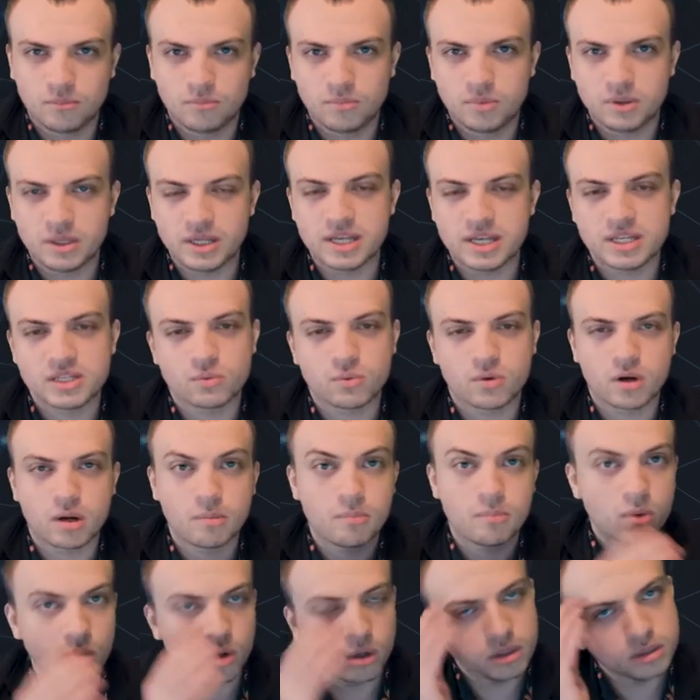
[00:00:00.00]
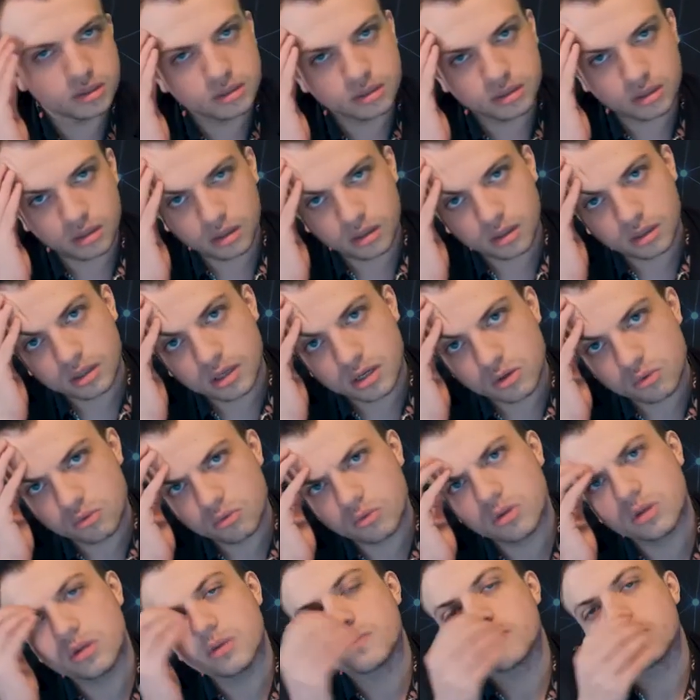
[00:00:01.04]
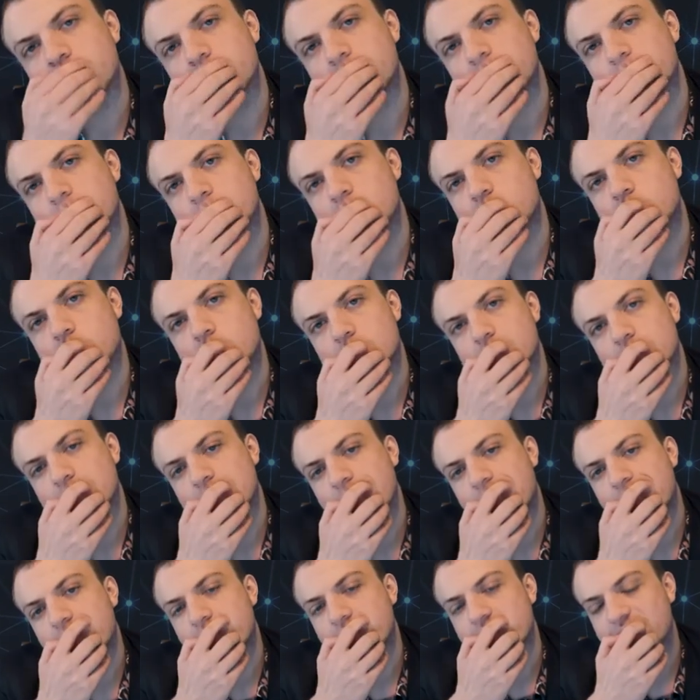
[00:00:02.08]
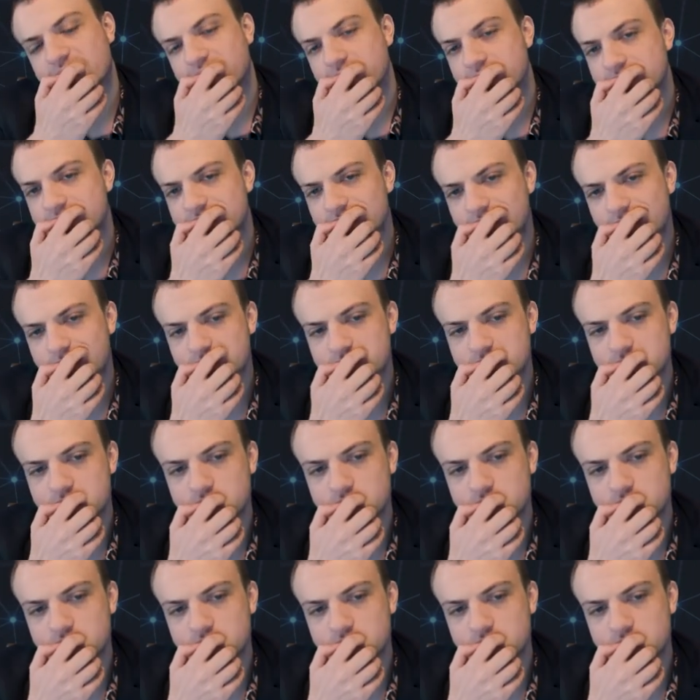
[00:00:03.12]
place where our opponent can really go for different setups.